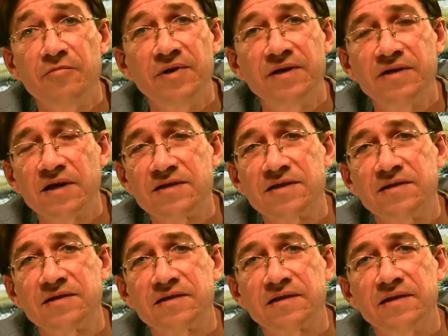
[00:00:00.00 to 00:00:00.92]
but
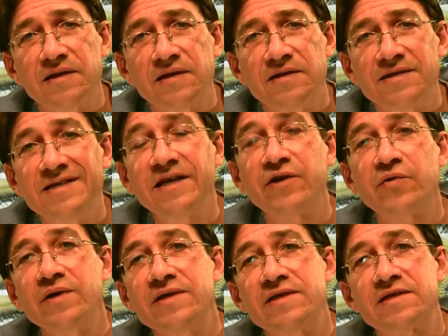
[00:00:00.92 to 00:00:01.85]
doesn't
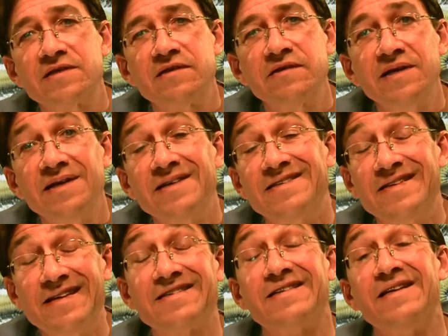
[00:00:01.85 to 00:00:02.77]
decrease the
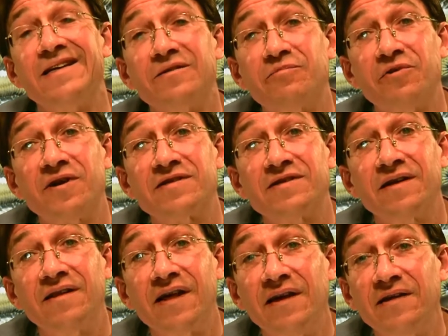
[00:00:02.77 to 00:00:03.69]
existing
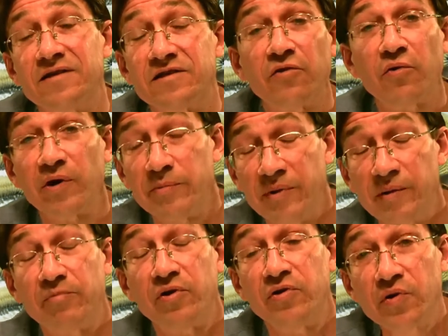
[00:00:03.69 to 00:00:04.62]
prostaglandins already
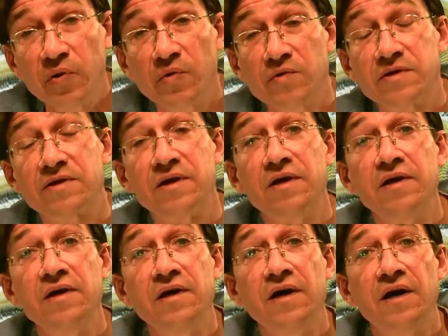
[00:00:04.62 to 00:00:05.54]
been produced.
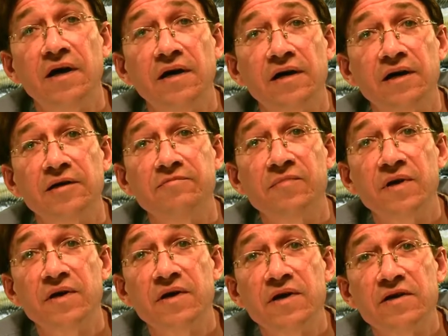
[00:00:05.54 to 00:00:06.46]

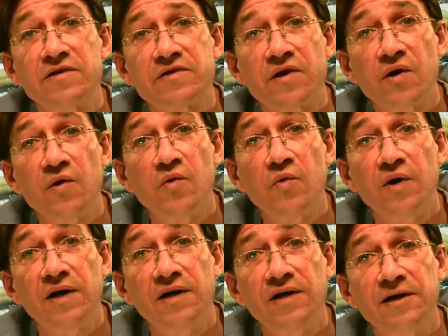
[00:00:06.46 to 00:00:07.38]

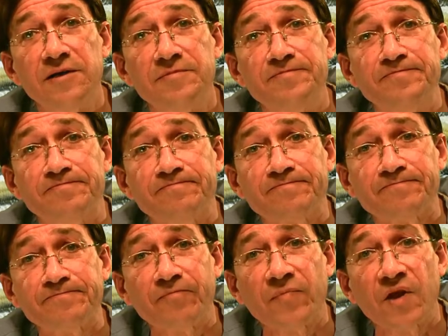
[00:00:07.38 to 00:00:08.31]
So
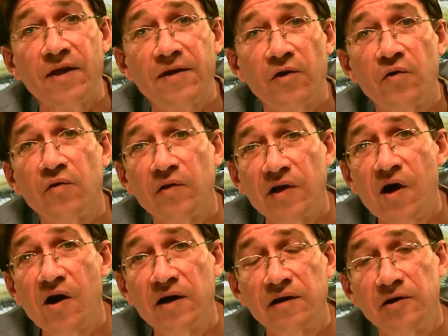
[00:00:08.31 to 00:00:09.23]
early
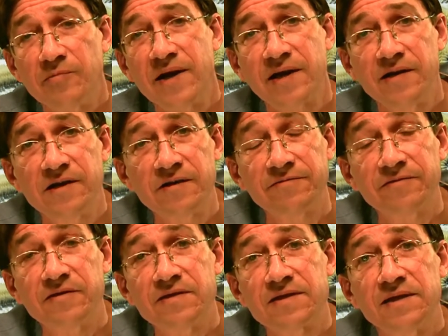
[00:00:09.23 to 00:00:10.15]
on it'll make a
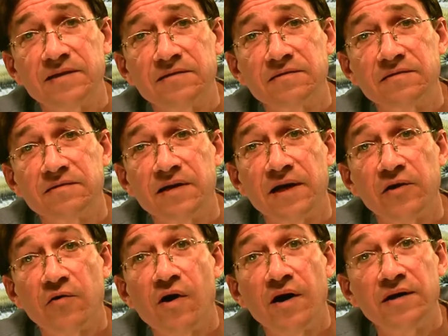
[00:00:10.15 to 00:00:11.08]
difference, and
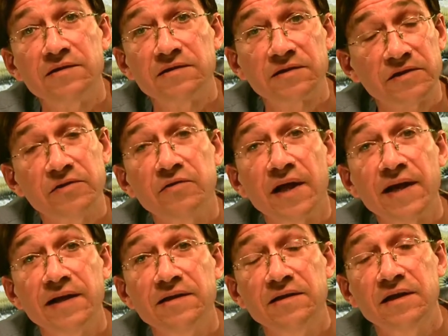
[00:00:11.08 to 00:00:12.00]
later on it's too
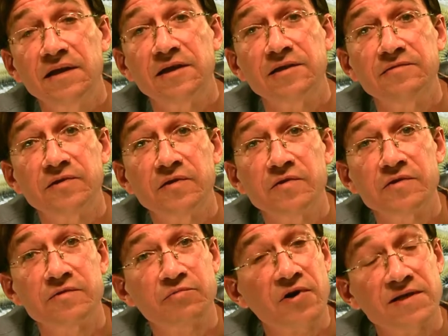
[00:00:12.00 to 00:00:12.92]
late.
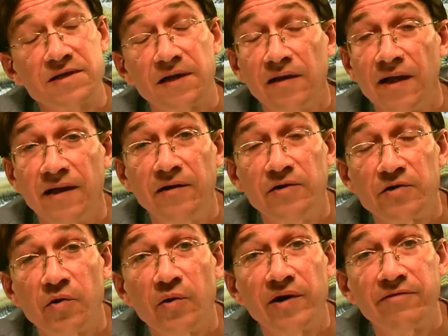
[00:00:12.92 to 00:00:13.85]
Those prostaglandins
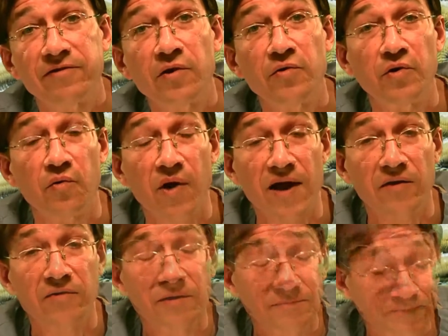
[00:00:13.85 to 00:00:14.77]
are already floating
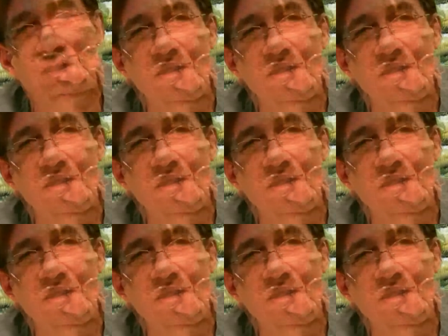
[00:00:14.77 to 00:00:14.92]
around.